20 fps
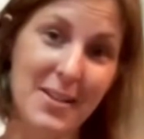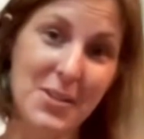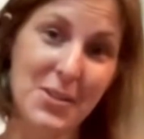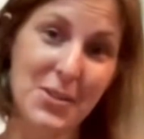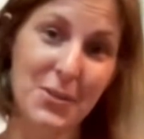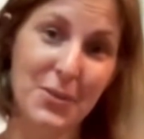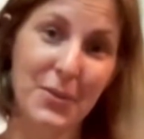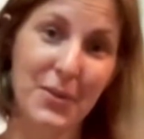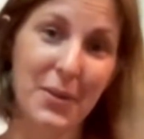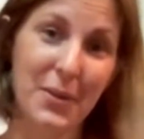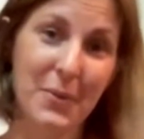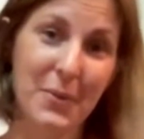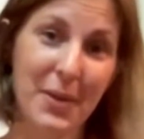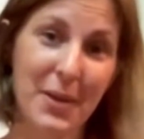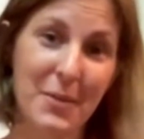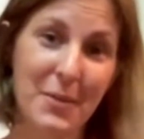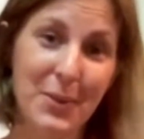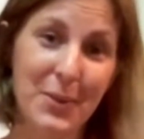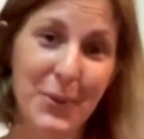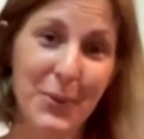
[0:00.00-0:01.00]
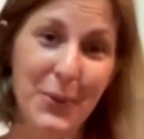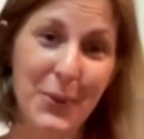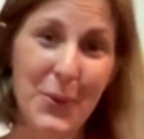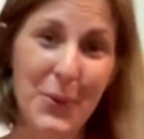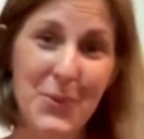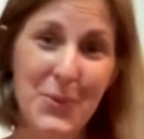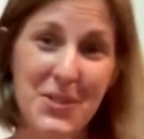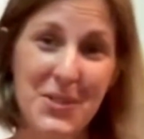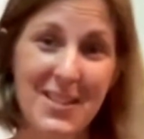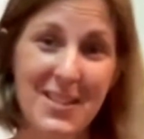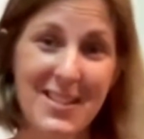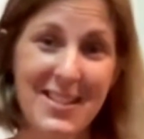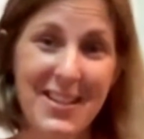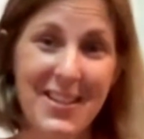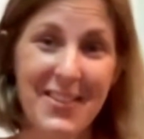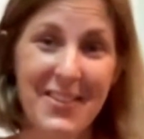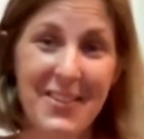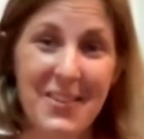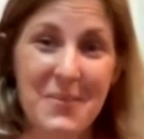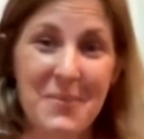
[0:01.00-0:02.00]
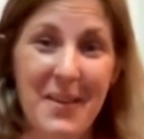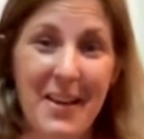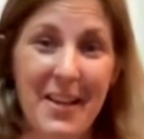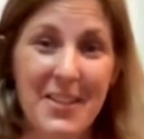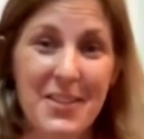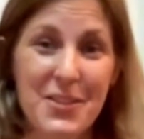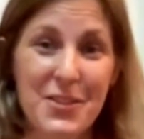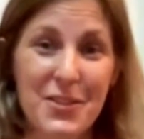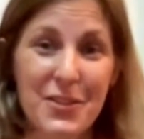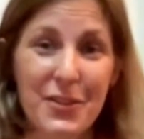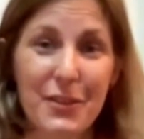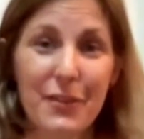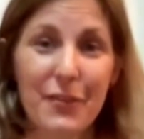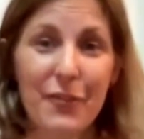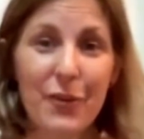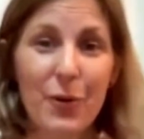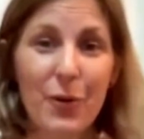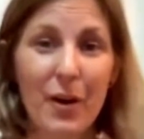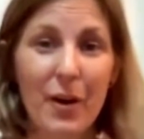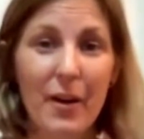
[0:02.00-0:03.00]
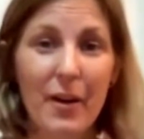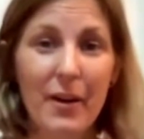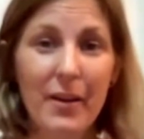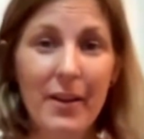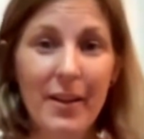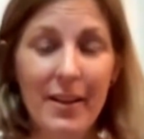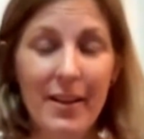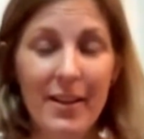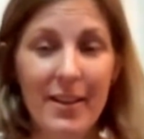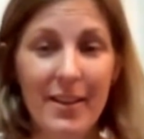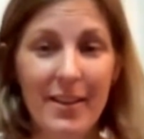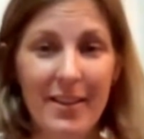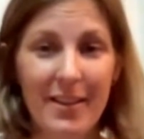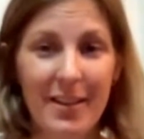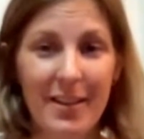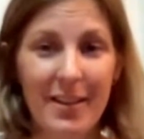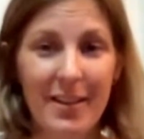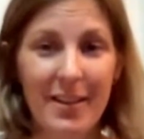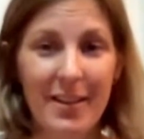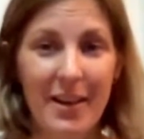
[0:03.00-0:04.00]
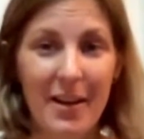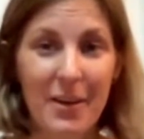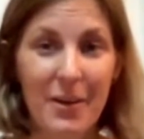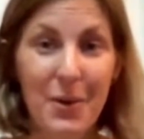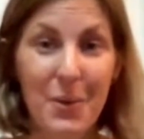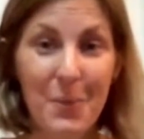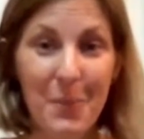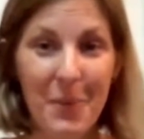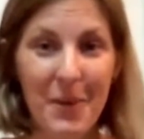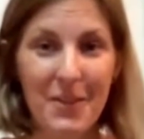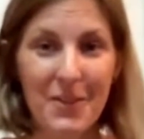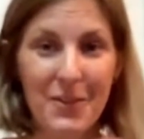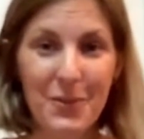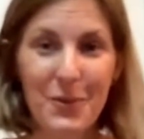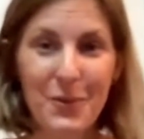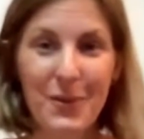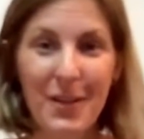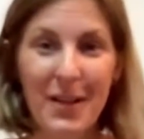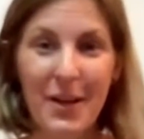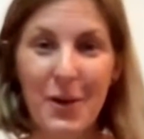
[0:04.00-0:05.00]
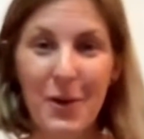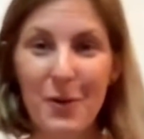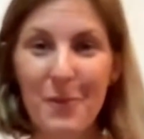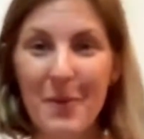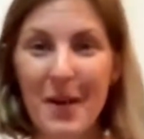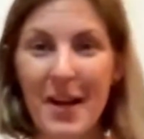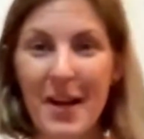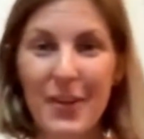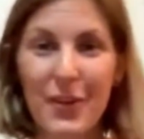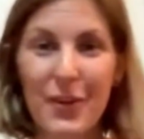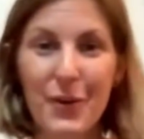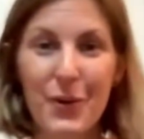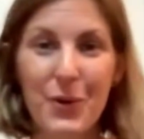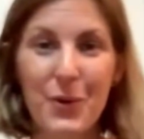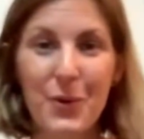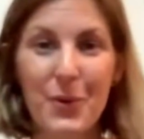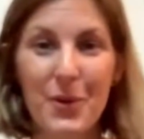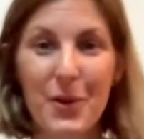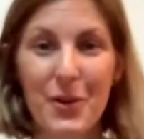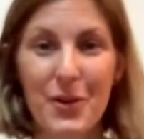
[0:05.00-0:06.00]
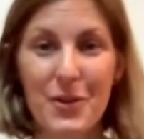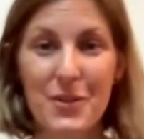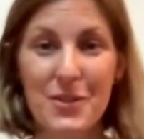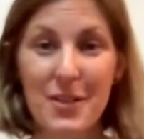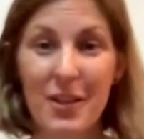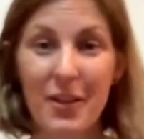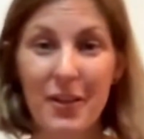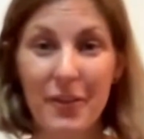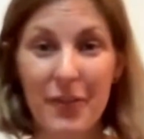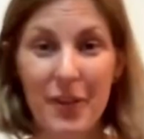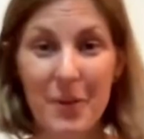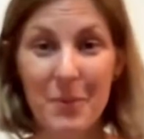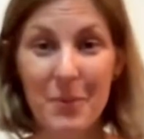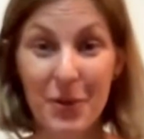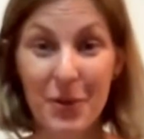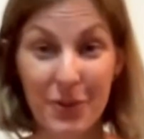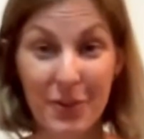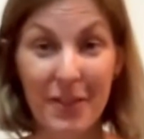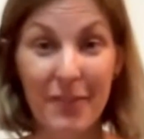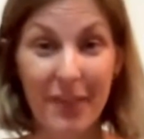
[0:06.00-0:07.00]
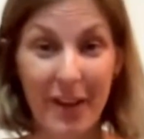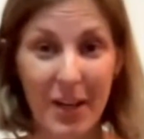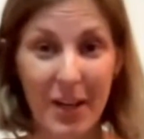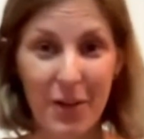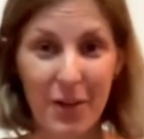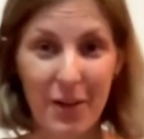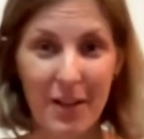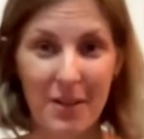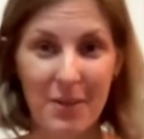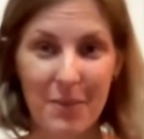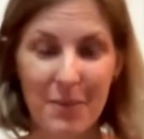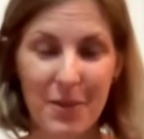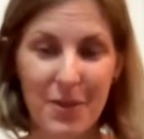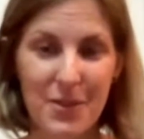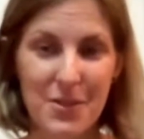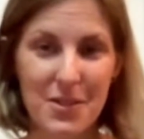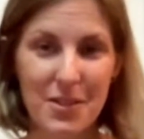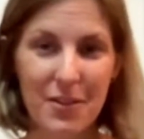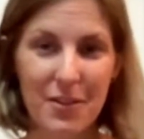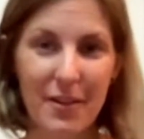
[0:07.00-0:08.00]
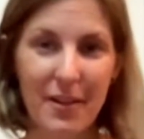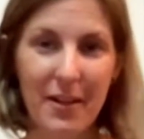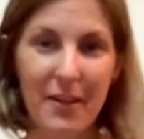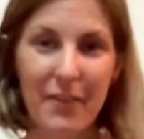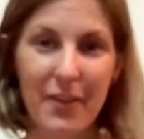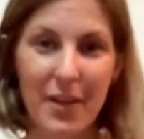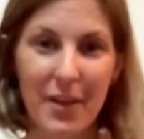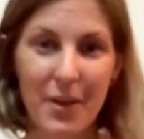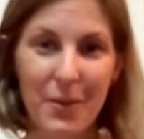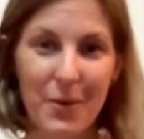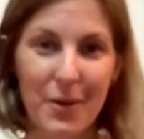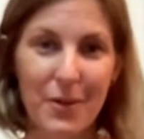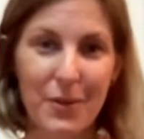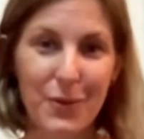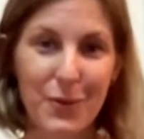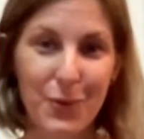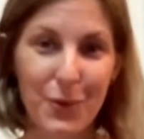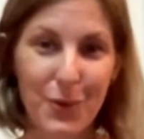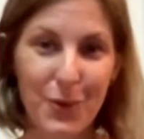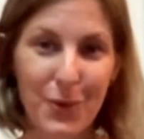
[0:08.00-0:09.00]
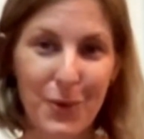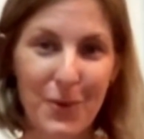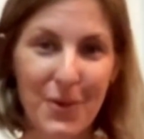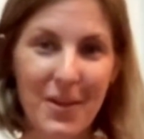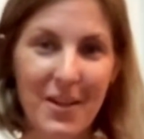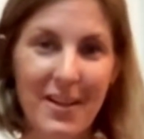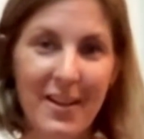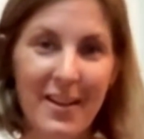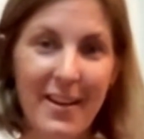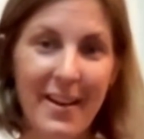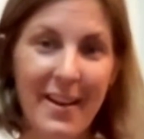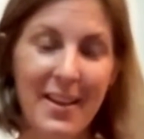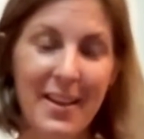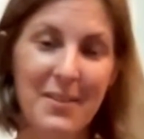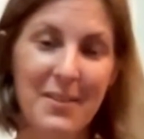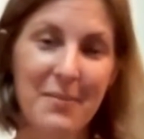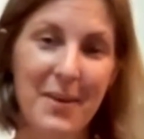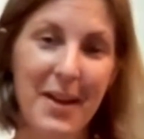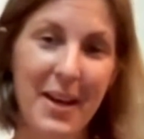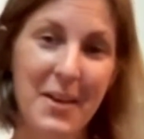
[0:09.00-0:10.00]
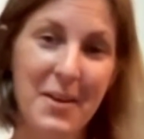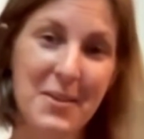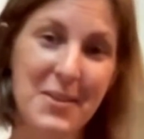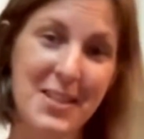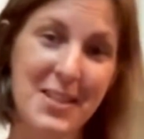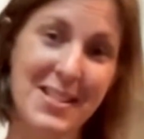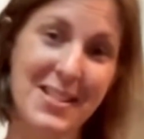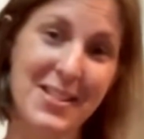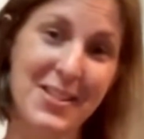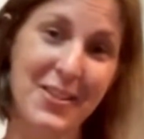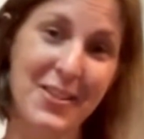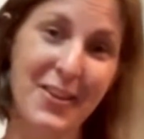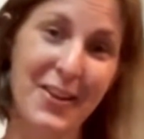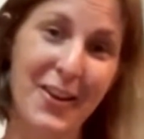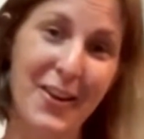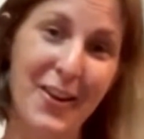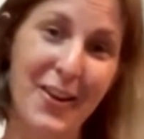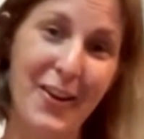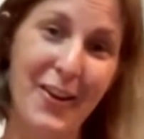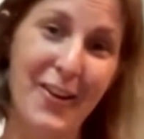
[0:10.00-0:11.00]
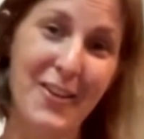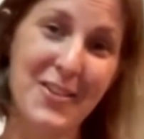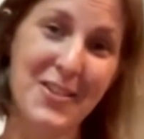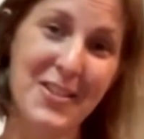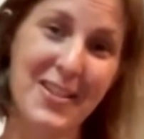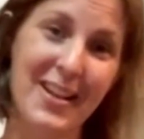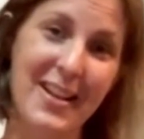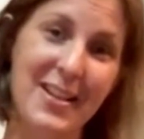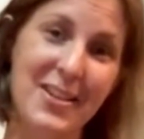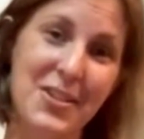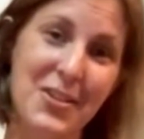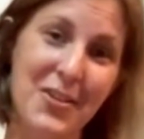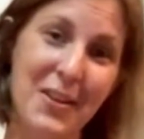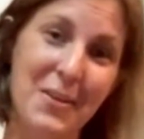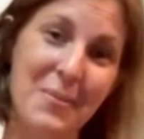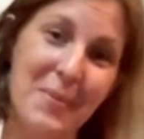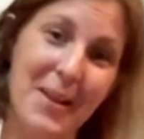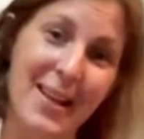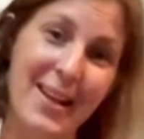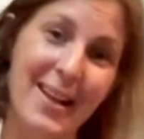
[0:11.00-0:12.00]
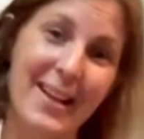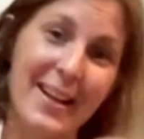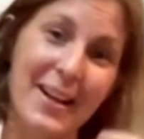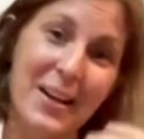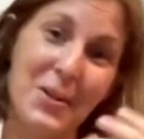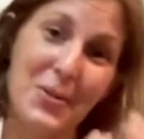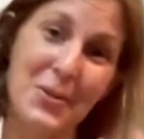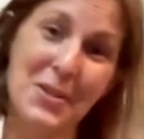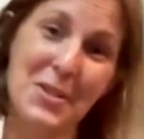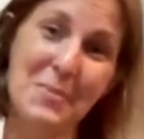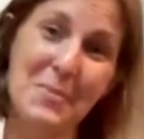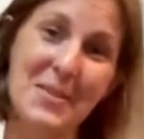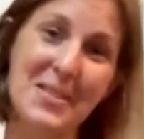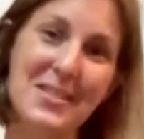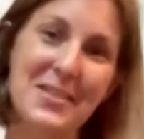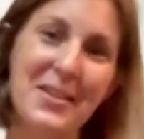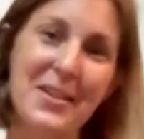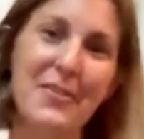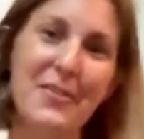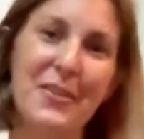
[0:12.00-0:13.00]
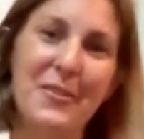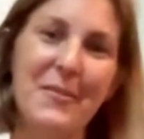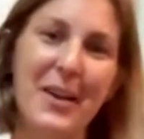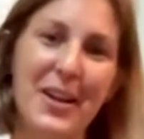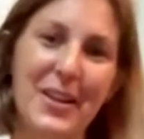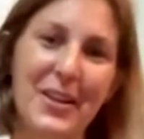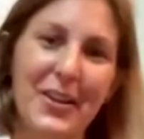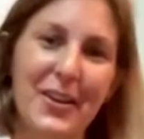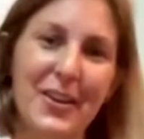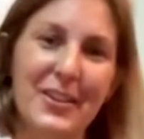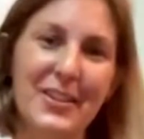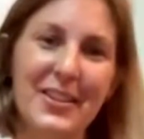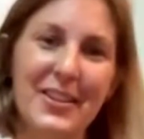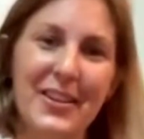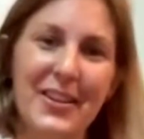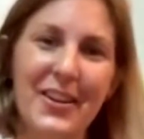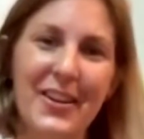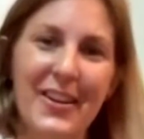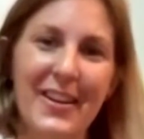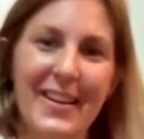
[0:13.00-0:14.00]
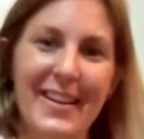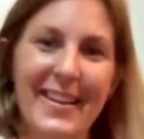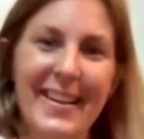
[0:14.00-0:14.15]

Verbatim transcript: so they were able to mm. host us here in the Madras on the floor uh, compared to like all my other coworkers, none of them could evacuate because they don't have anywhere to go. And my mm-hmm. sister-in-law, she actually made like a Christmas tree for my daughter, and